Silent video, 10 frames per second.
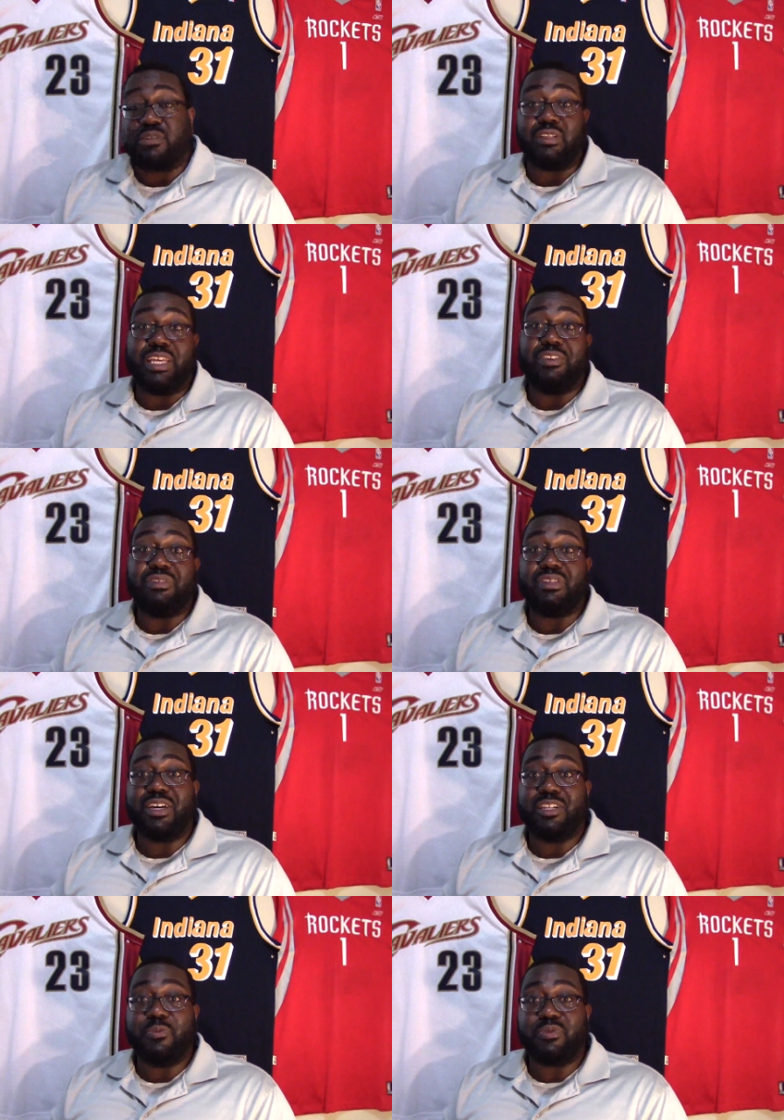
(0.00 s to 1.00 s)
Even the
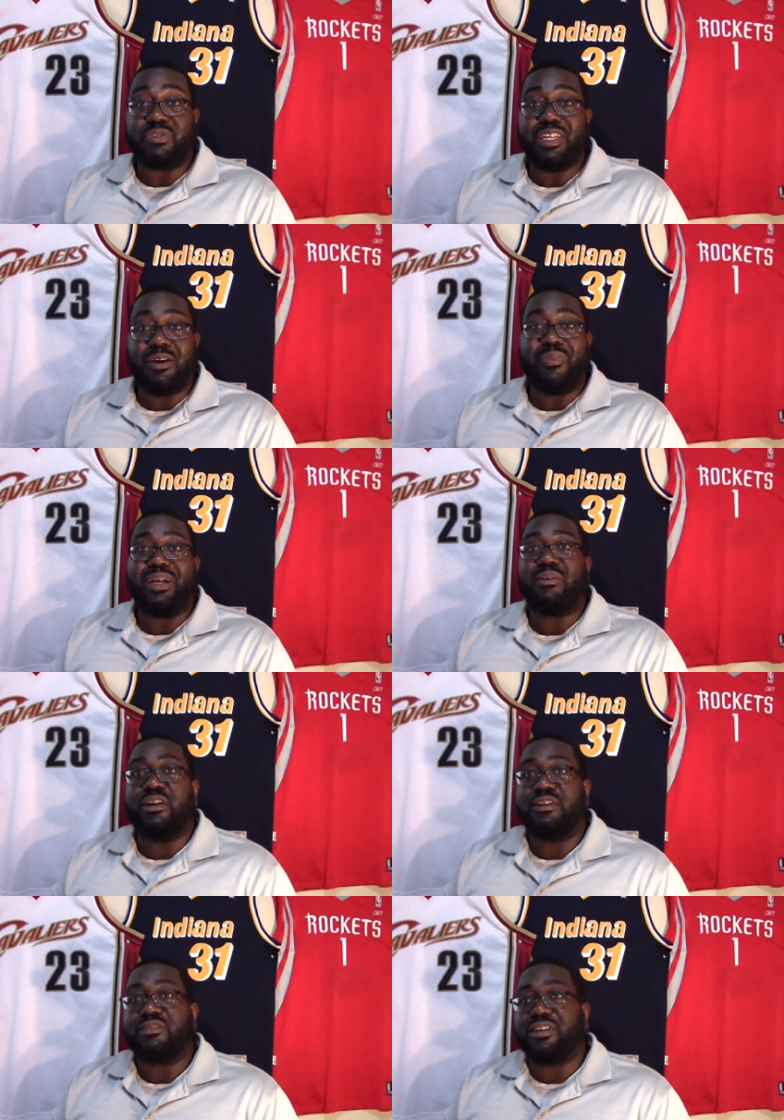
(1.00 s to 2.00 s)
Clippers. Think
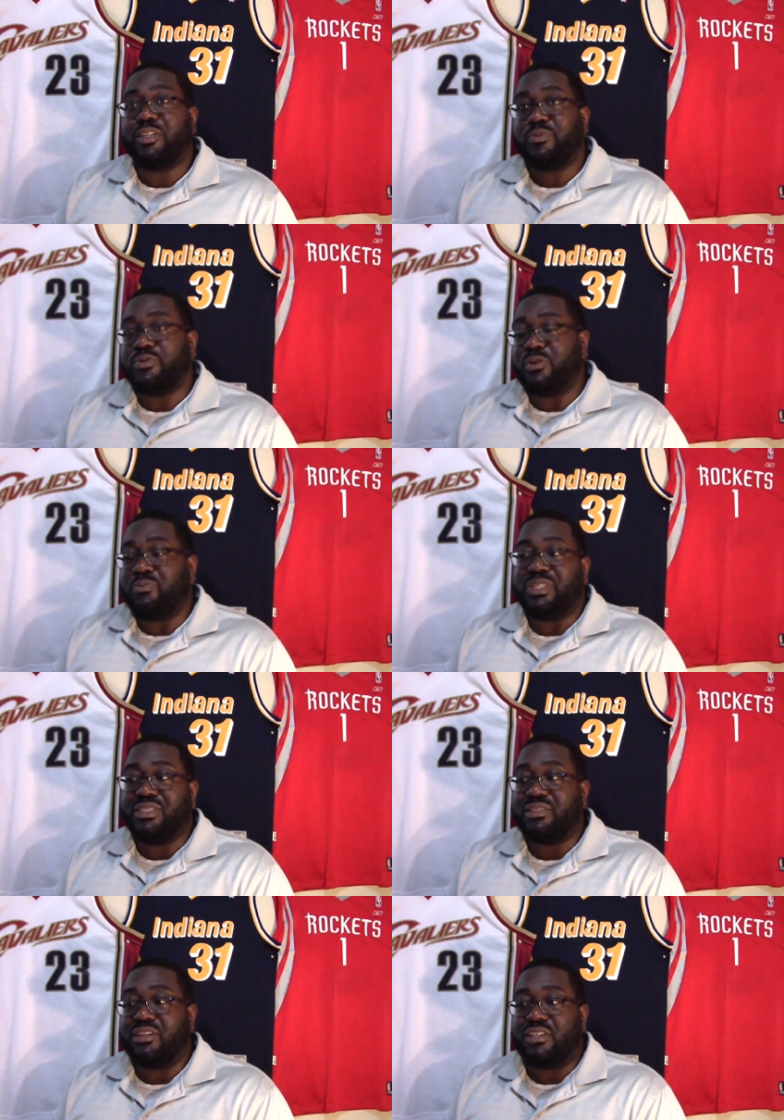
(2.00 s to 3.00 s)
about the Clippers are
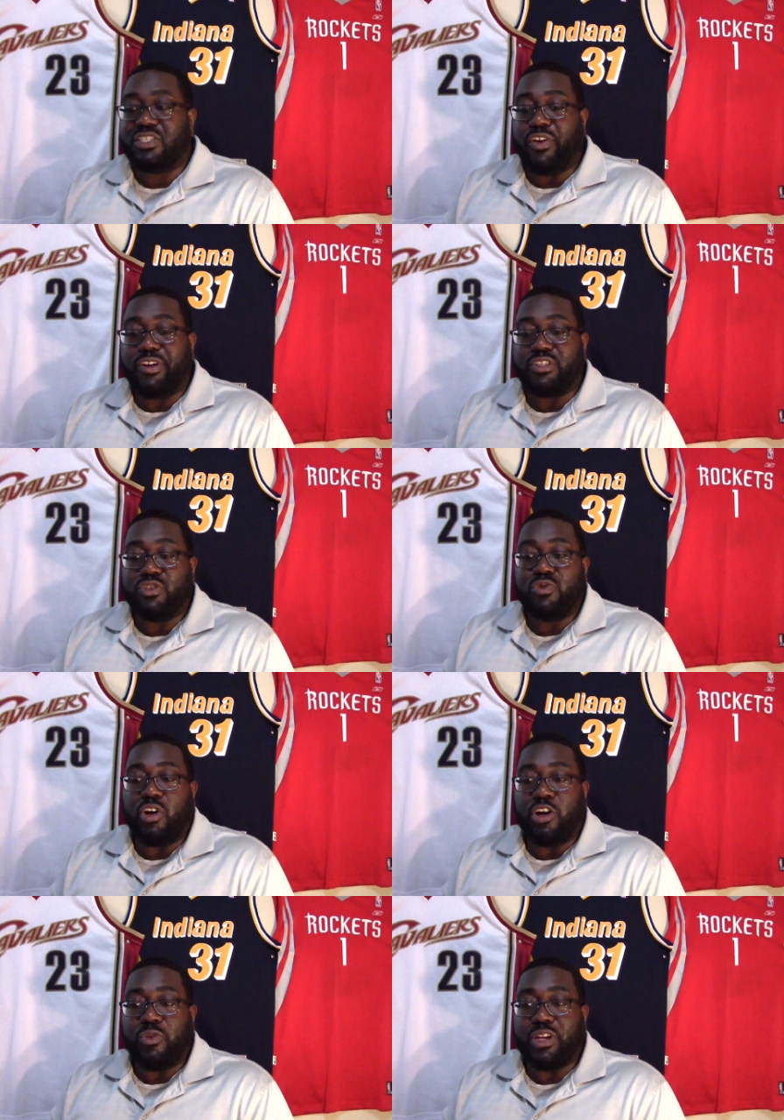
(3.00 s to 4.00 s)
missing a starting two
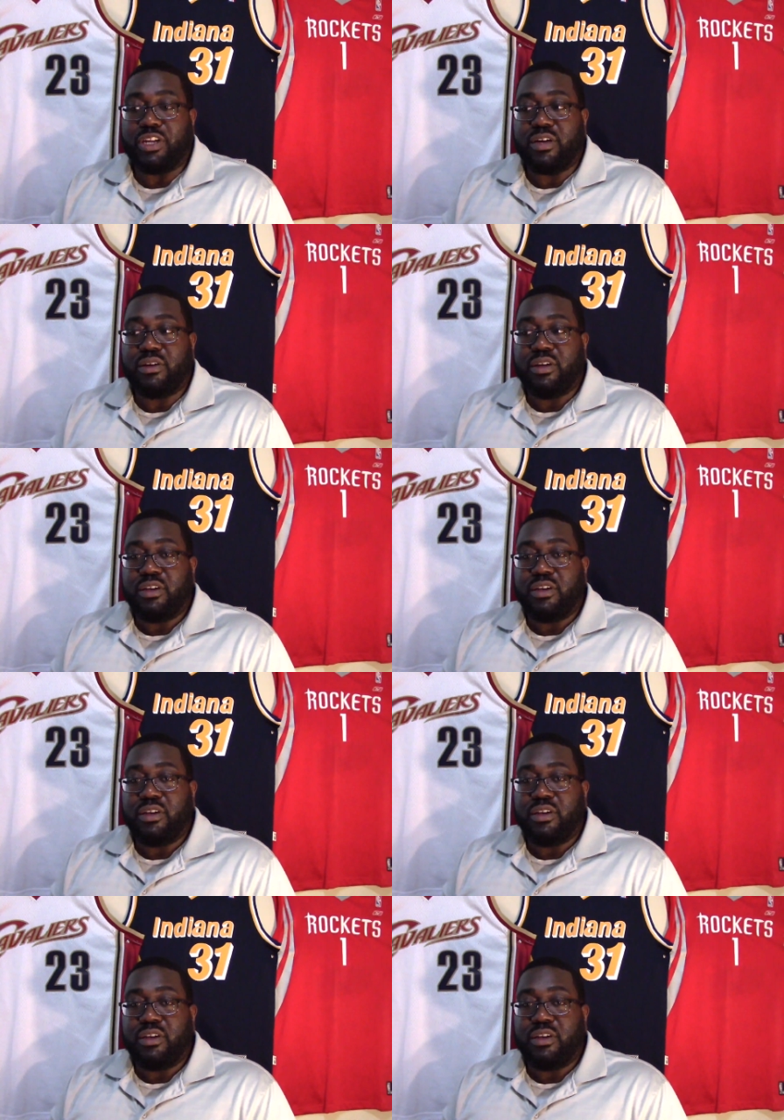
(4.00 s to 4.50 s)
guard right now.